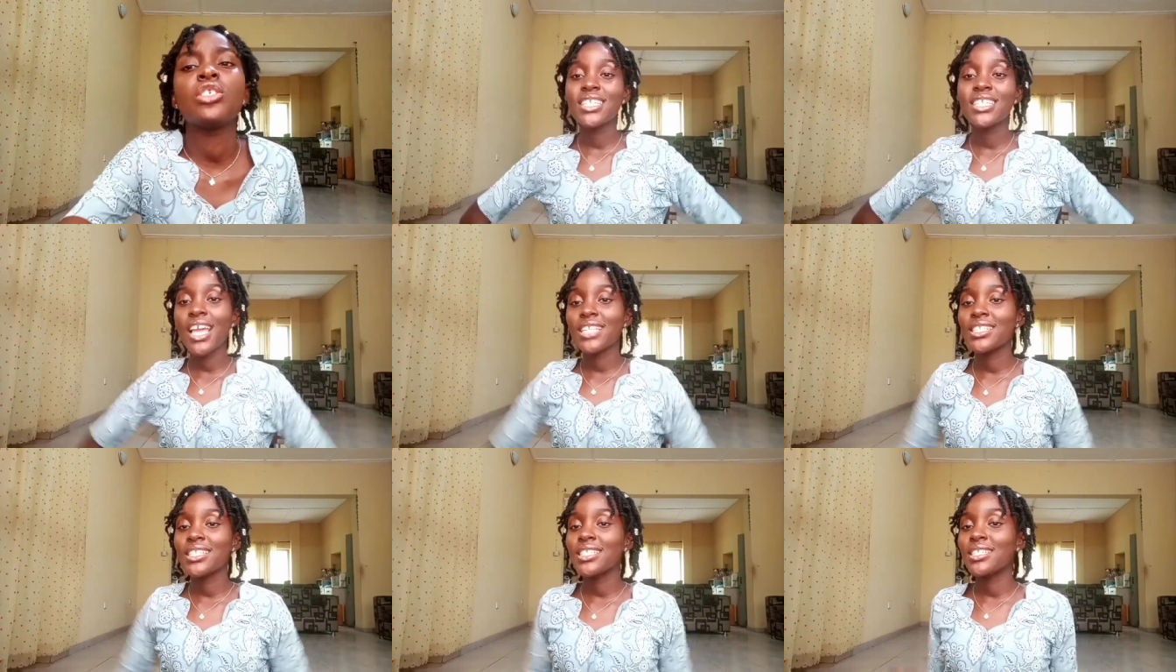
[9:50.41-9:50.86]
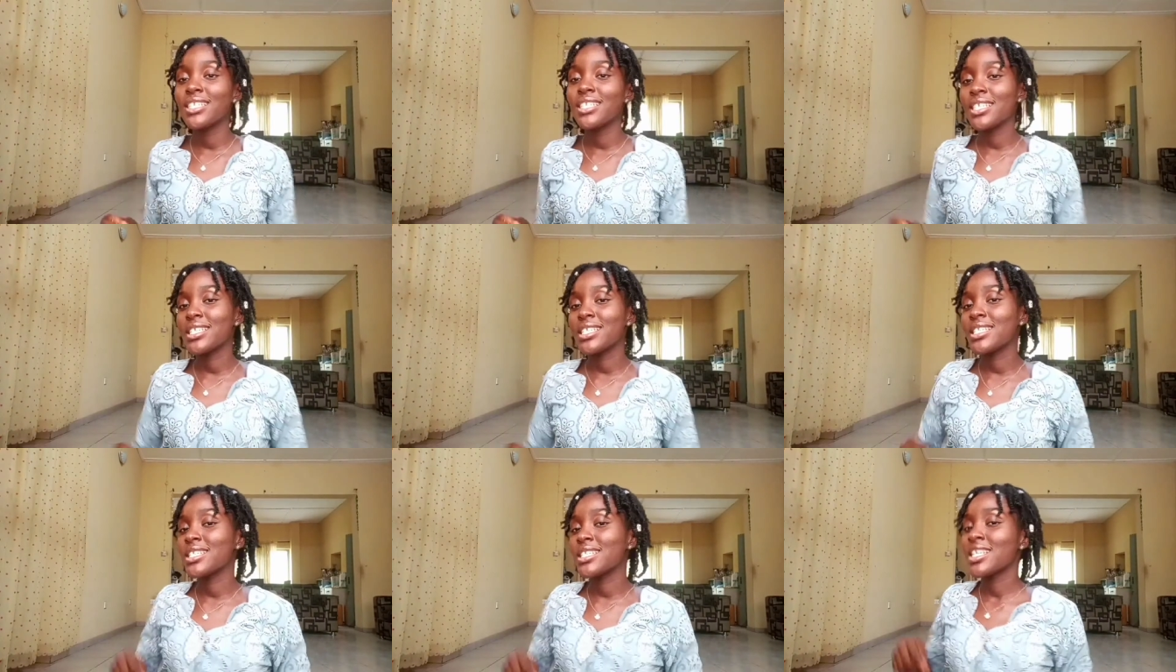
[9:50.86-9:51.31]
get
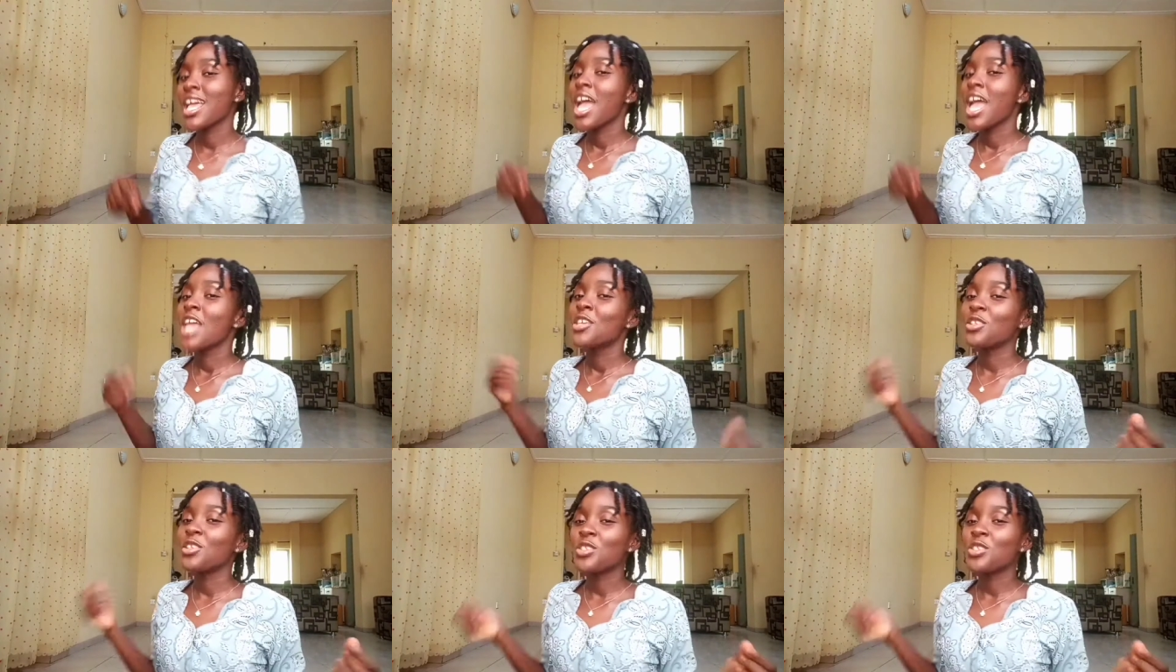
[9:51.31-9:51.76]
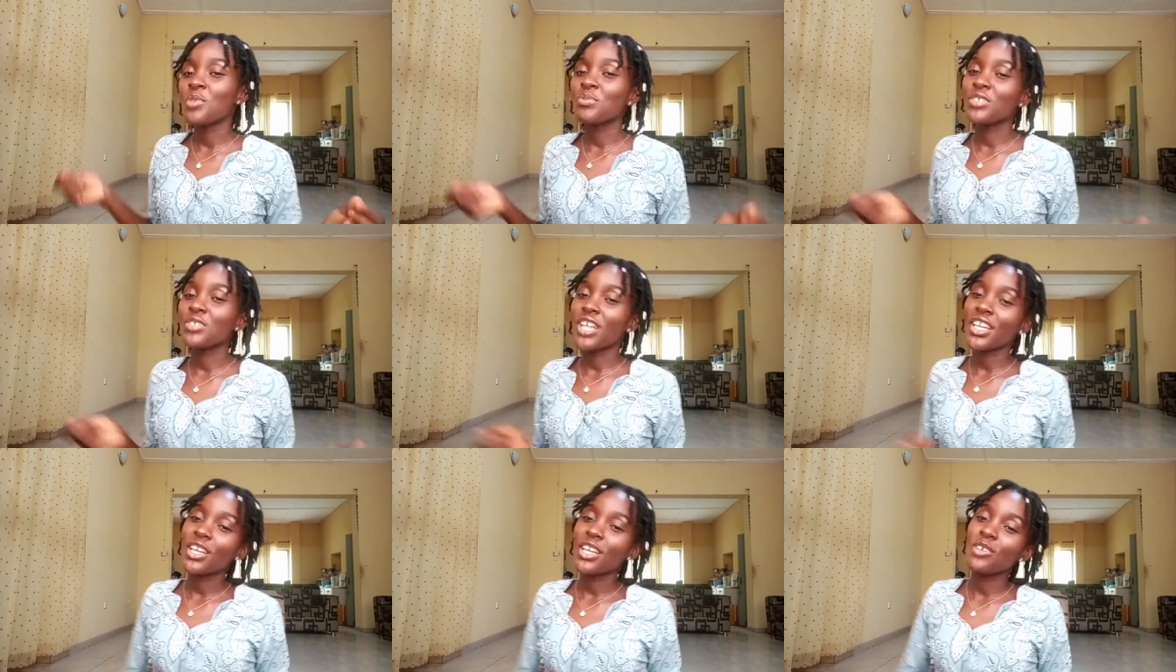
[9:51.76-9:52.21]
this
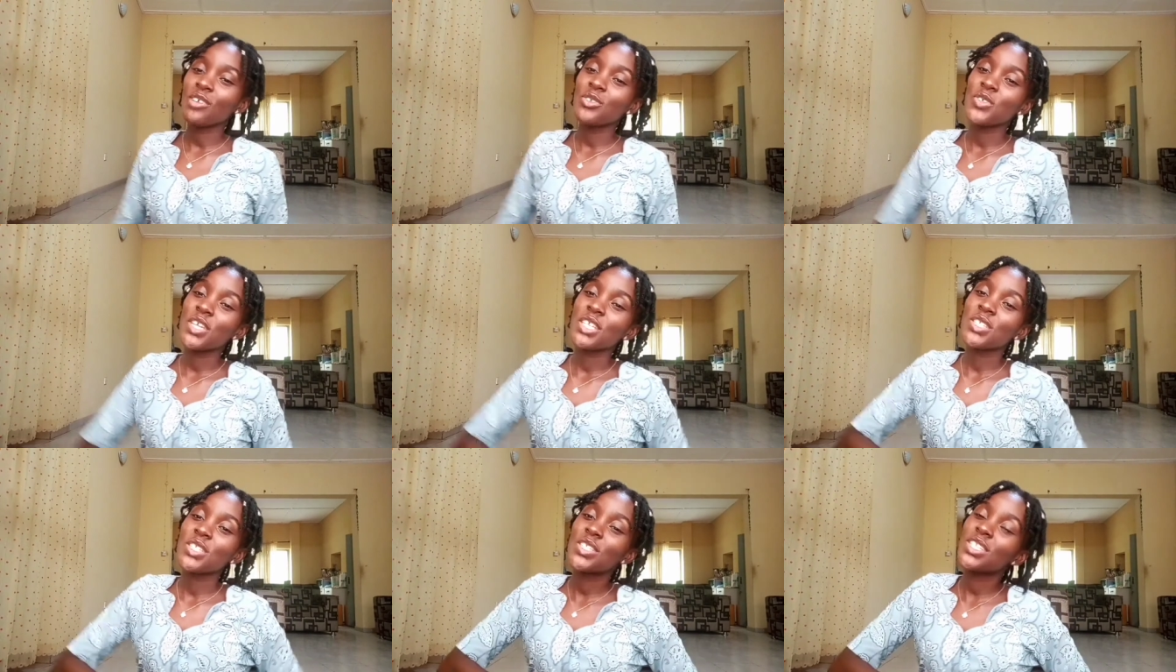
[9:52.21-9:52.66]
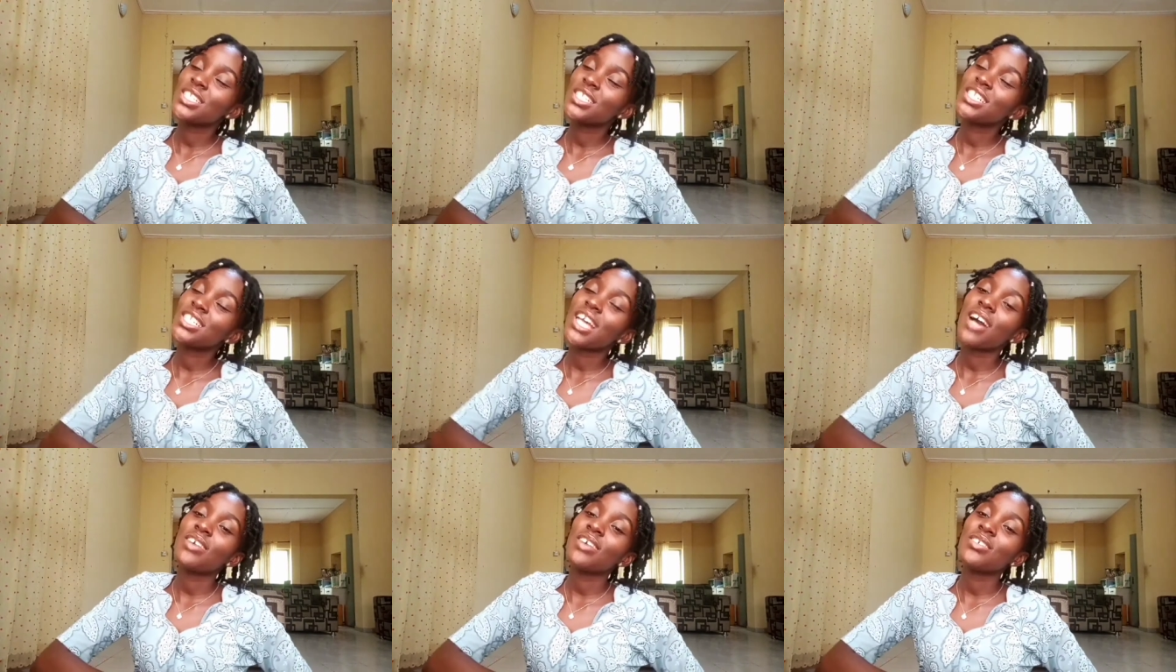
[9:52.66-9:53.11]
youtube channel to a
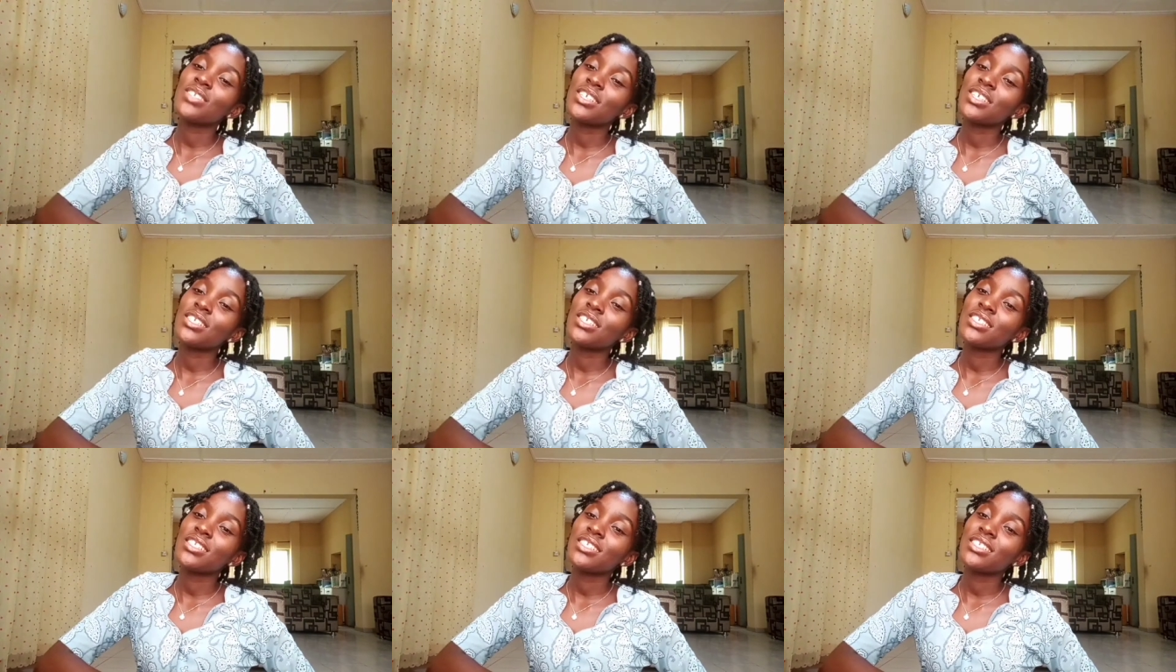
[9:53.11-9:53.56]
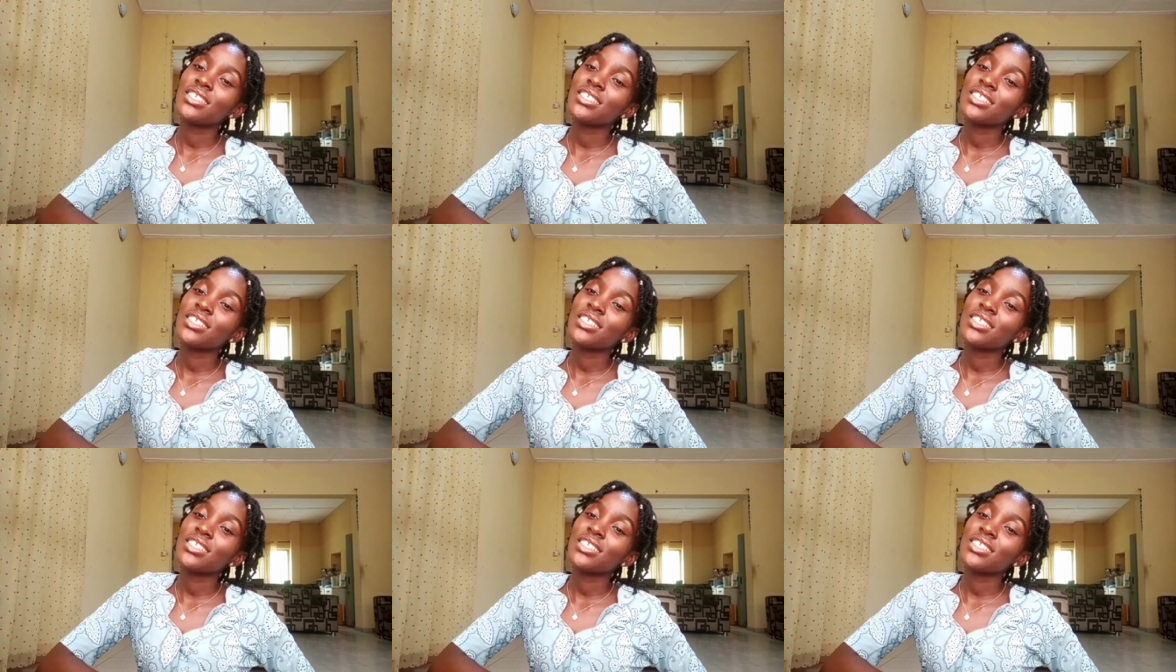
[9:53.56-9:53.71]
2000